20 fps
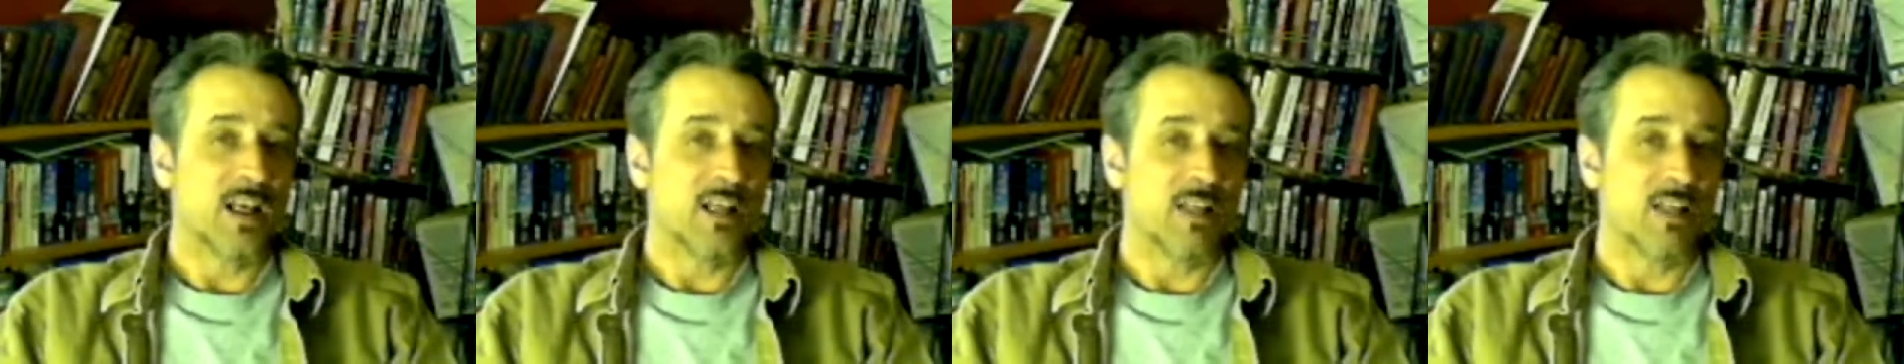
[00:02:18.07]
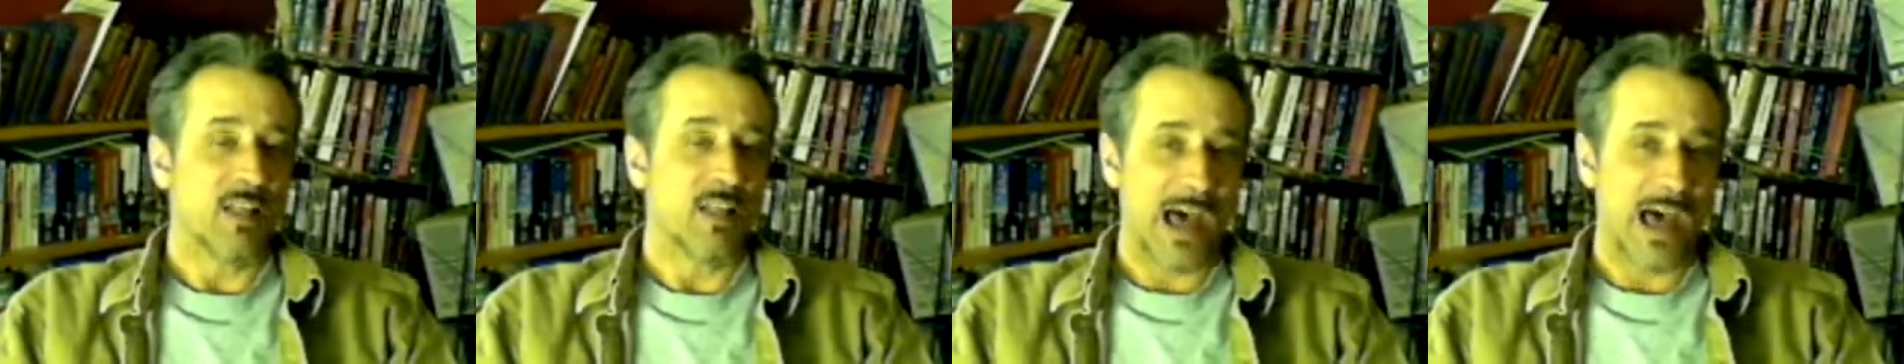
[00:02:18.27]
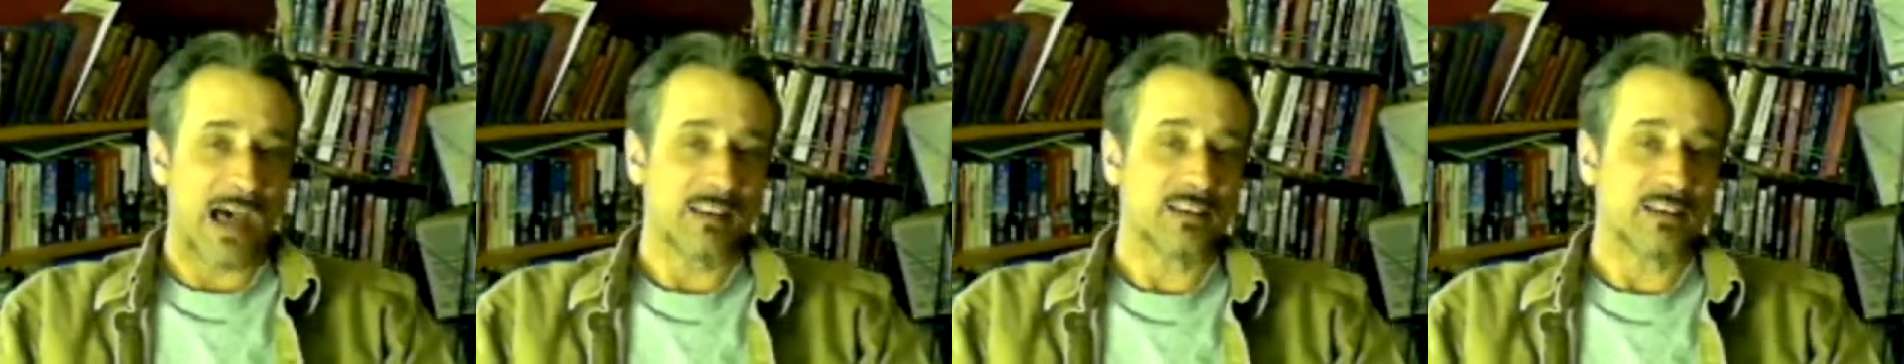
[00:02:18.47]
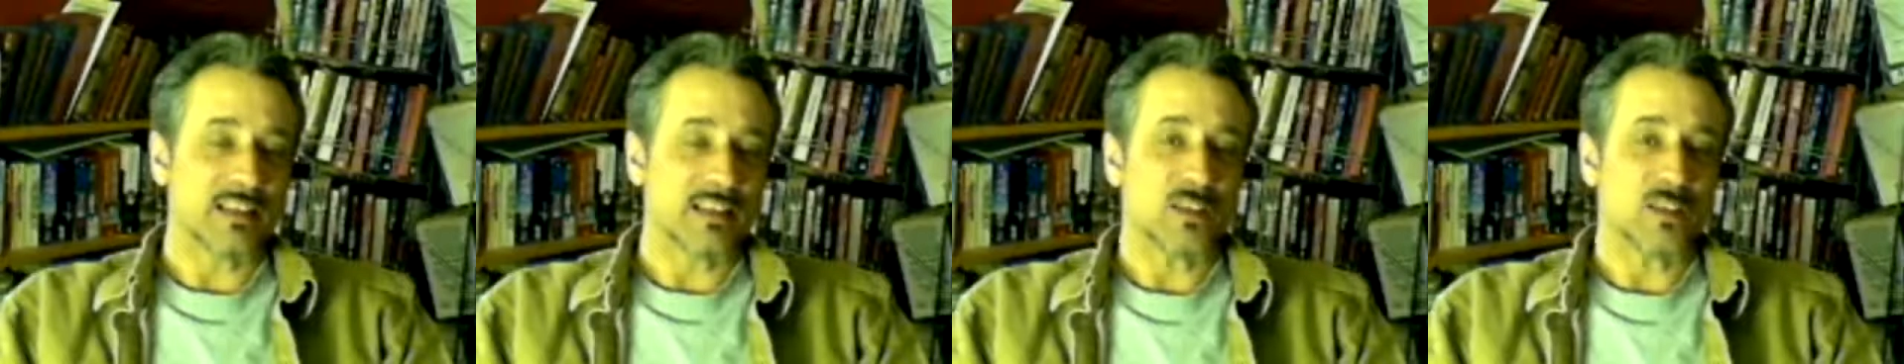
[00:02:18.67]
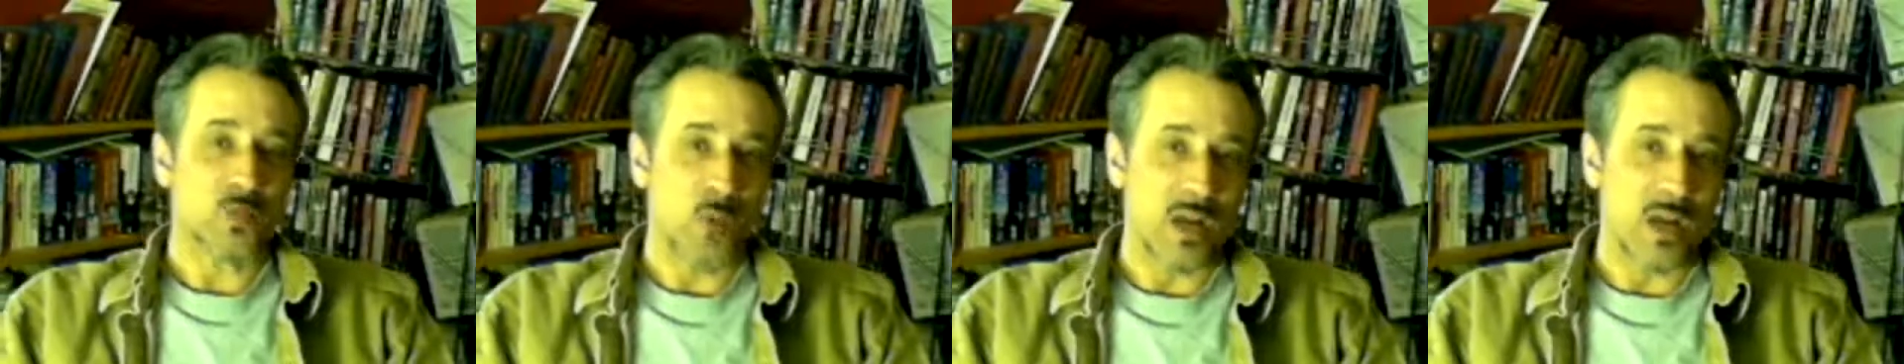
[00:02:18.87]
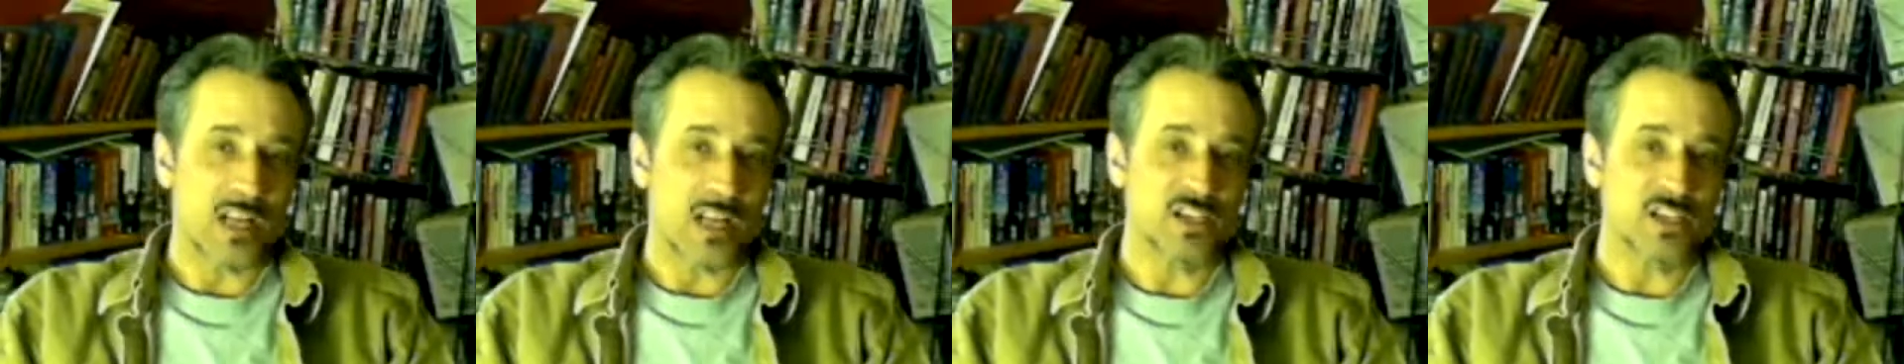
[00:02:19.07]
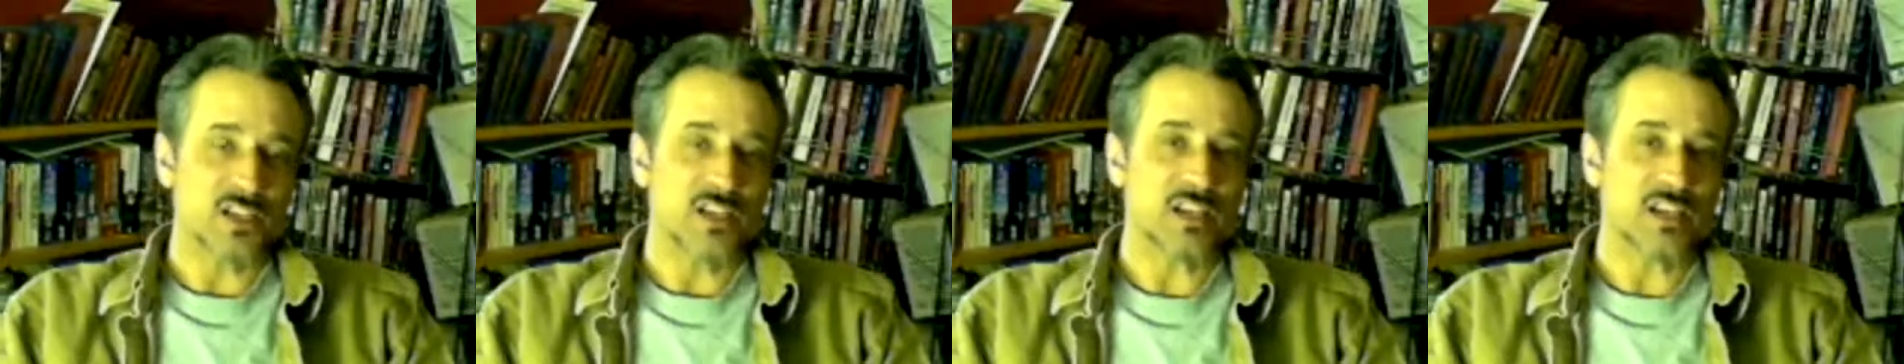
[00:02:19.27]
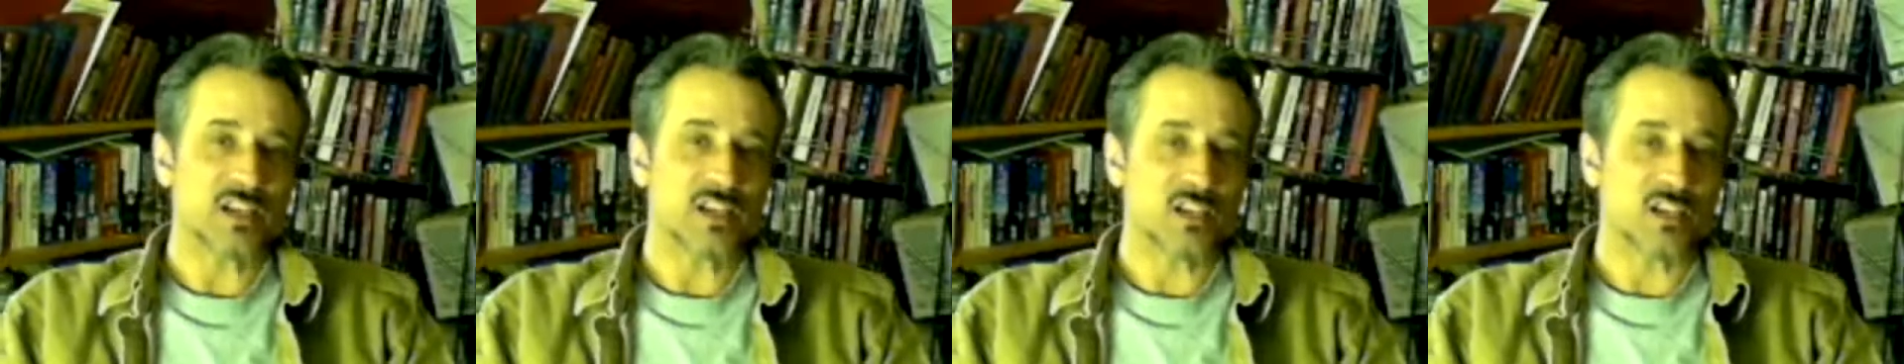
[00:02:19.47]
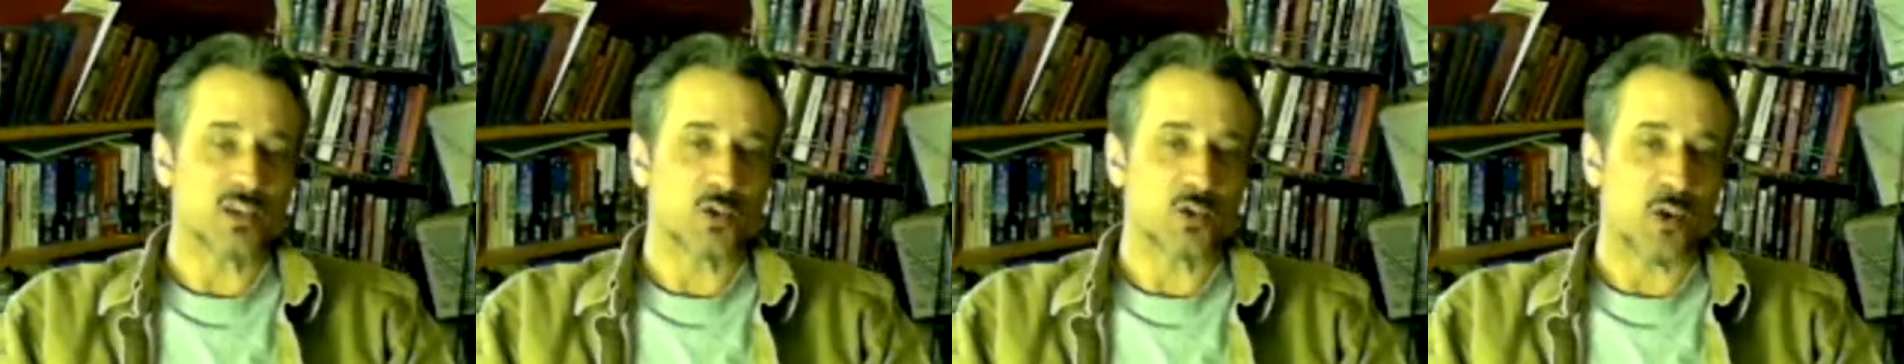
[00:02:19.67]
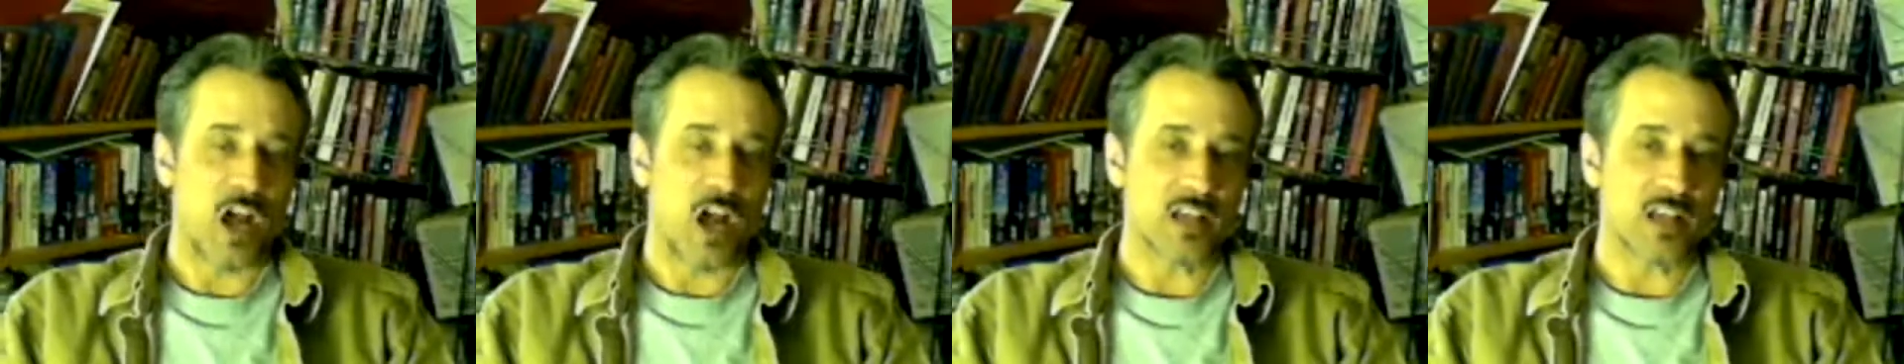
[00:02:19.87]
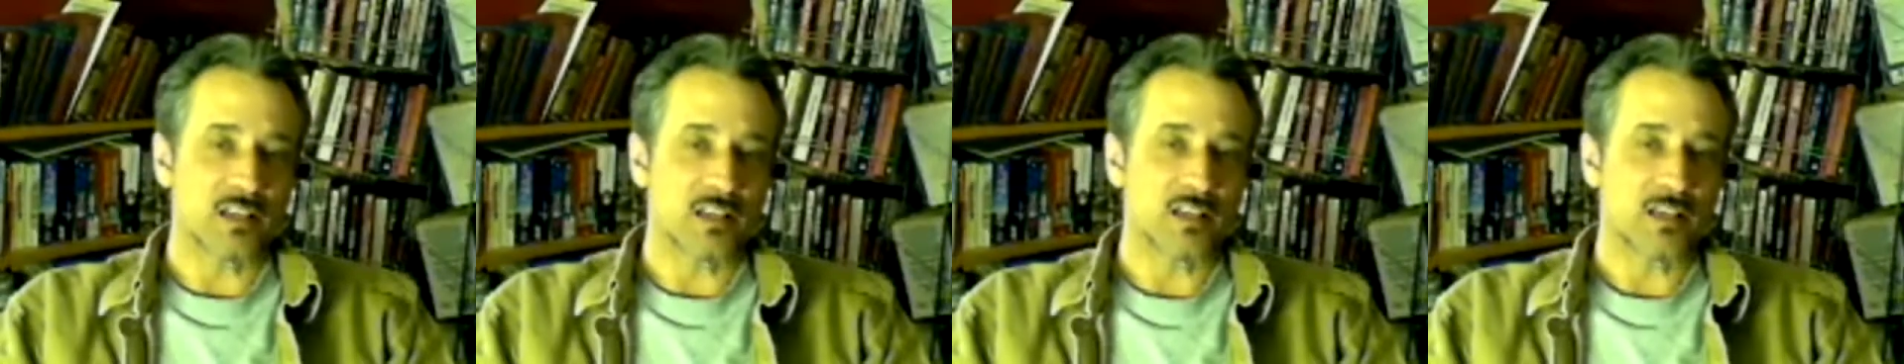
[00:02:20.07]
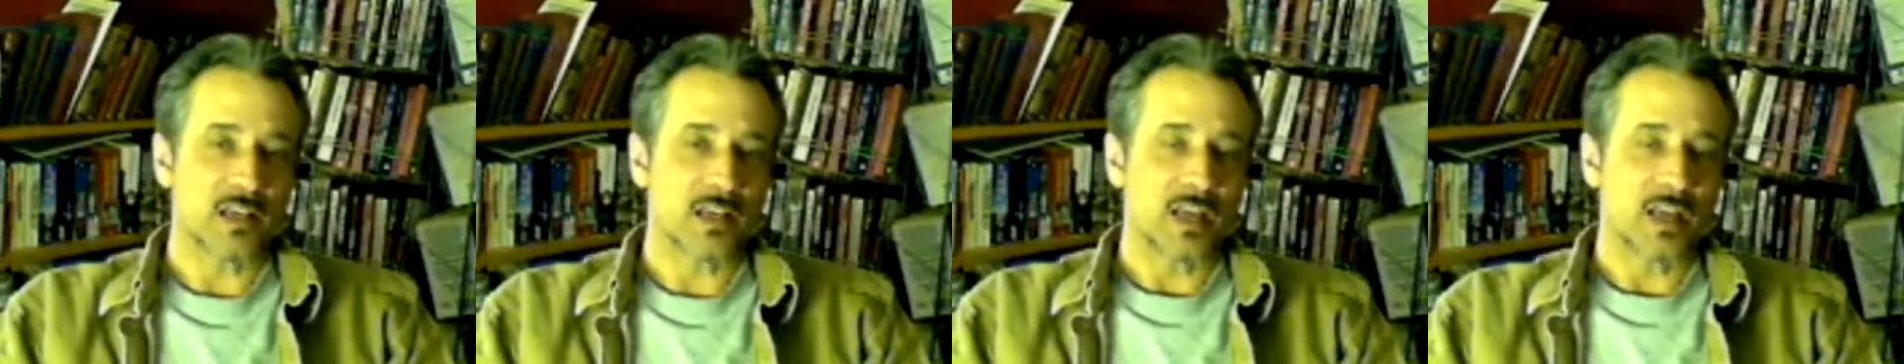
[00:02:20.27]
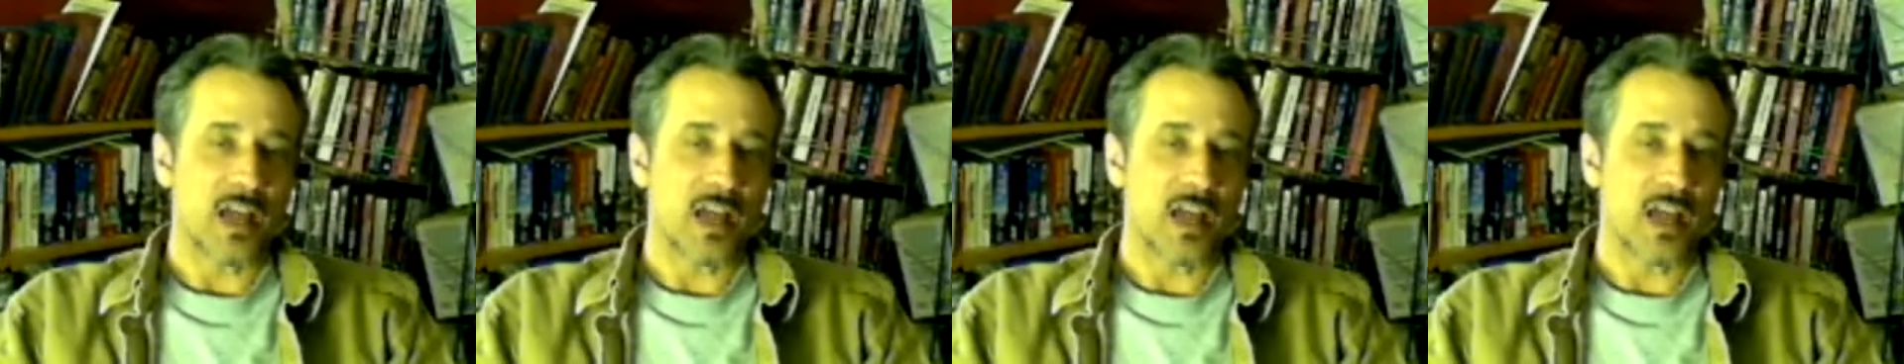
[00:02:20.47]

That is when Jesus Christ